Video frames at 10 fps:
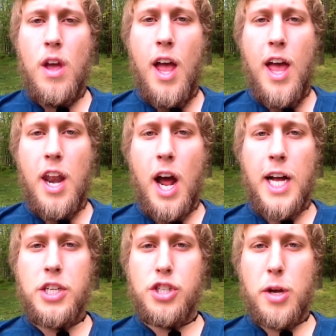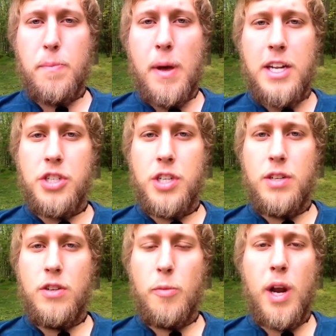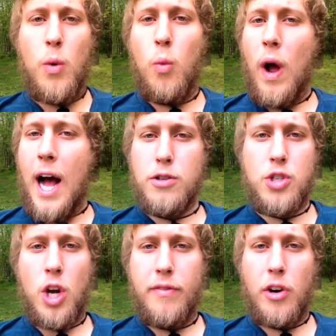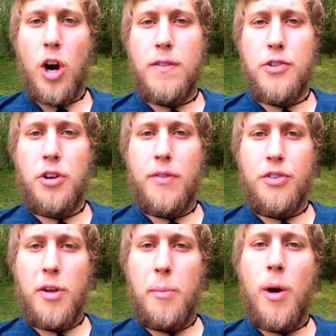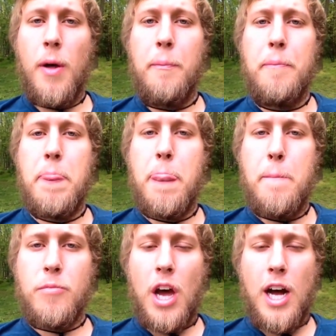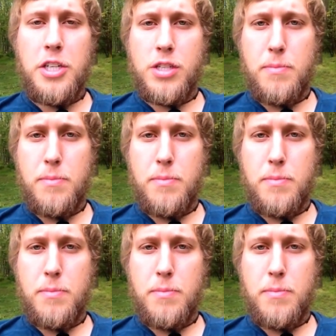And I just imagine, no matter how soft or hard the surface I'm on, I just